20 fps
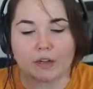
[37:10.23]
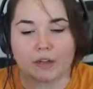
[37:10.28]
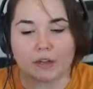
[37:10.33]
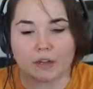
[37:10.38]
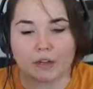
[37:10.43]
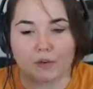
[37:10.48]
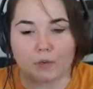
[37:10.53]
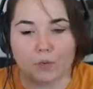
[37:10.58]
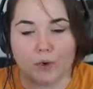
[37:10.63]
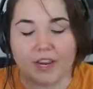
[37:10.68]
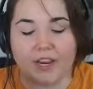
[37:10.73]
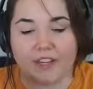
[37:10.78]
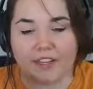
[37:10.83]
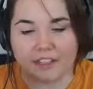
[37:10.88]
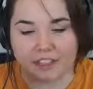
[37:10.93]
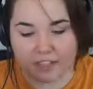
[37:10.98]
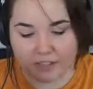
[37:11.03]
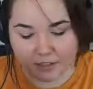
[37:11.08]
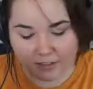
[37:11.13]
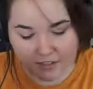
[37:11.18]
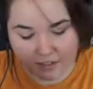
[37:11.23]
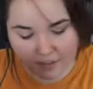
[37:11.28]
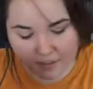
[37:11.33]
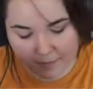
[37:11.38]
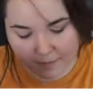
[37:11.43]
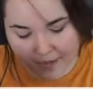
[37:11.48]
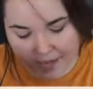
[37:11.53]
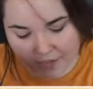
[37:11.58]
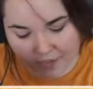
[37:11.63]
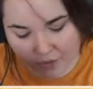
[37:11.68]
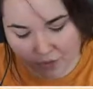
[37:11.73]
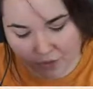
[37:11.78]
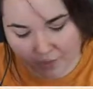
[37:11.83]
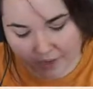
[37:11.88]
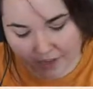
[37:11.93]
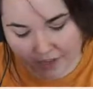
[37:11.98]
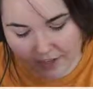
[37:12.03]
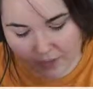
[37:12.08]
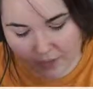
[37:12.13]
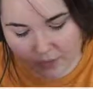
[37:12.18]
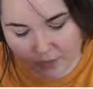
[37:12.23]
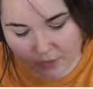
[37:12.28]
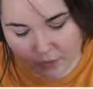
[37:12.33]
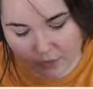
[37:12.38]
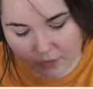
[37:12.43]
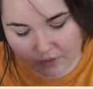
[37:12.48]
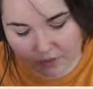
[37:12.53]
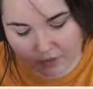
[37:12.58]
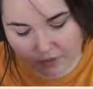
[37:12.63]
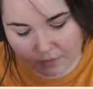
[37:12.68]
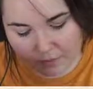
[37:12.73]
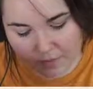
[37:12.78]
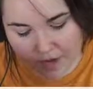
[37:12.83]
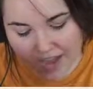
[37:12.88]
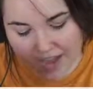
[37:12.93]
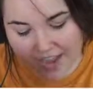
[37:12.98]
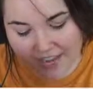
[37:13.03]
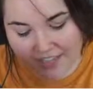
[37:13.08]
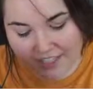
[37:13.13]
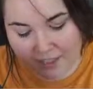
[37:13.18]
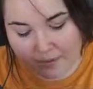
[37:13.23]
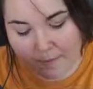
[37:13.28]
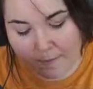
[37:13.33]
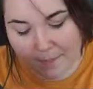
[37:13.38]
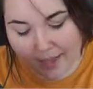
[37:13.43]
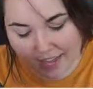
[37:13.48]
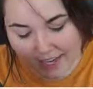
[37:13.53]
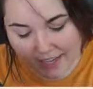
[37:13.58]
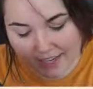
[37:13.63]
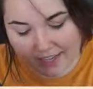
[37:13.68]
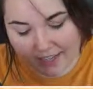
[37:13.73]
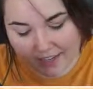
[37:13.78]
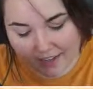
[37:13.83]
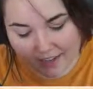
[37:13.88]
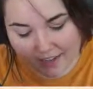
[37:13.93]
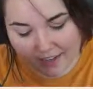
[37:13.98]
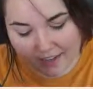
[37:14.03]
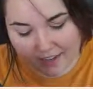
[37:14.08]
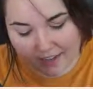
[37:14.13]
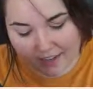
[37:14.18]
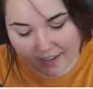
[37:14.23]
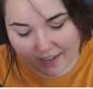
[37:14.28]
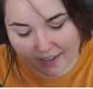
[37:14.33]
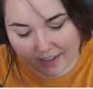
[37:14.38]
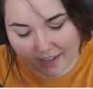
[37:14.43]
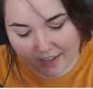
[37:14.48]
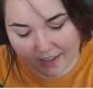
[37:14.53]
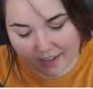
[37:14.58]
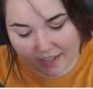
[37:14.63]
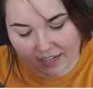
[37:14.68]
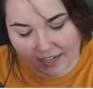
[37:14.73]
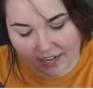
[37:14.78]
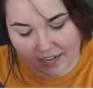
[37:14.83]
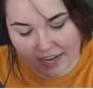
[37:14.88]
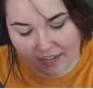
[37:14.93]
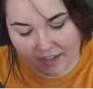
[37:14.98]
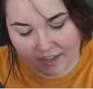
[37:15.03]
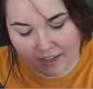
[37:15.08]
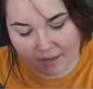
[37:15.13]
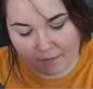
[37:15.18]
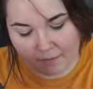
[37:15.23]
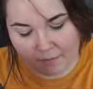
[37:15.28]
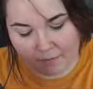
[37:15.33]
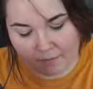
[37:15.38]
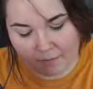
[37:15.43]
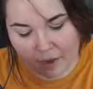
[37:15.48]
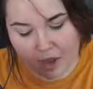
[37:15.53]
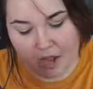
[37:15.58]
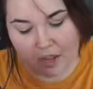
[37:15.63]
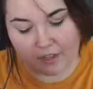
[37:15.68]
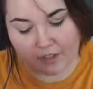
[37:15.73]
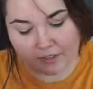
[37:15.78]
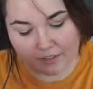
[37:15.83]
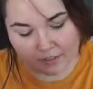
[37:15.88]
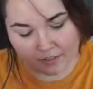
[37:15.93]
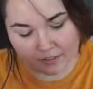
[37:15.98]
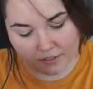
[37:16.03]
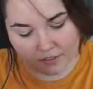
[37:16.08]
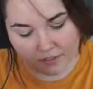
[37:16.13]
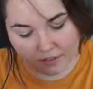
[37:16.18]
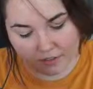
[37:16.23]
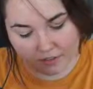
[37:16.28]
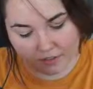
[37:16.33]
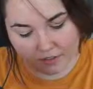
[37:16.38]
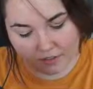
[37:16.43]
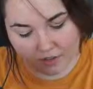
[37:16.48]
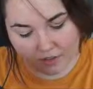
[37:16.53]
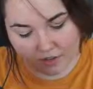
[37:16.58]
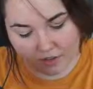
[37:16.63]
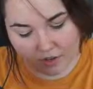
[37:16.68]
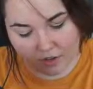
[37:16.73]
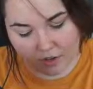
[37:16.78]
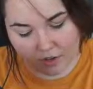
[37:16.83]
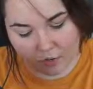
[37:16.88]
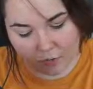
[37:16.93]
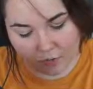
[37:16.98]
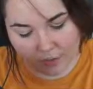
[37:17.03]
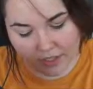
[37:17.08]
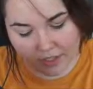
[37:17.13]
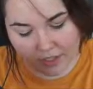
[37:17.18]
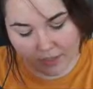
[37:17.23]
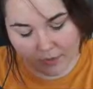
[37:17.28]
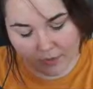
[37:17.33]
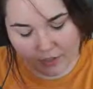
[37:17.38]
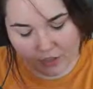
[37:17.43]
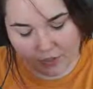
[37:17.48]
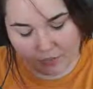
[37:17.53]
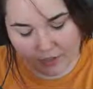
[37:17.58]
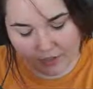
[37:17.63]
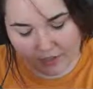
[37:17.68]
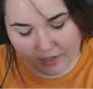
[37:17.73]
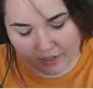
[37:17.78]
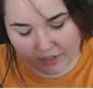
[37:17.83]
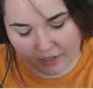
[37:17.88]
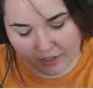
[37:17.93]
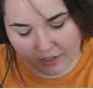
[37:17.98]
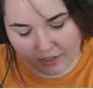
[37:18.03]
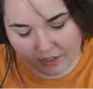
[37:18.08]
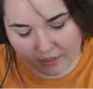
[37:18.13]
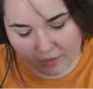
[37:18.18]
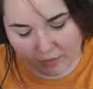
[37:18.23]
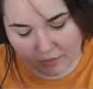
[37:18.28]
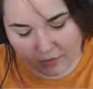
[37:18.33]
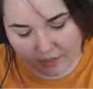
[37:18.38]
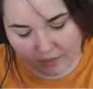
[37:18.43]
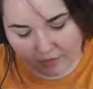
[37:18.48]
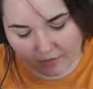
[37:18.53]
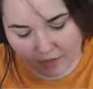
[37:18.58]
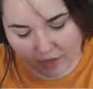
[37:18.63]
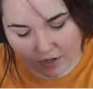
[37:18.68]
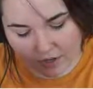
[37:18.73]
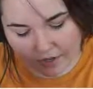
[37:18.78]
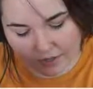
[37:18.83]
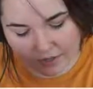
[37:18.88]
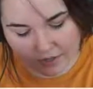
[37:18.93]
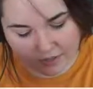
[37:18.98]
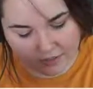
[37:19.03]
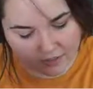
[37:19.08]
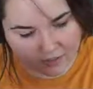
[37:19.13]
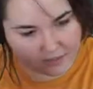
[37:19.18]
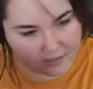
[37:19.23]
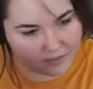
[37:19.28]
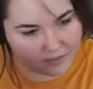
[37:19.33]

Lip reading: Rin is the mastermind behind many name puns. So really we should be looking to Rin for all this.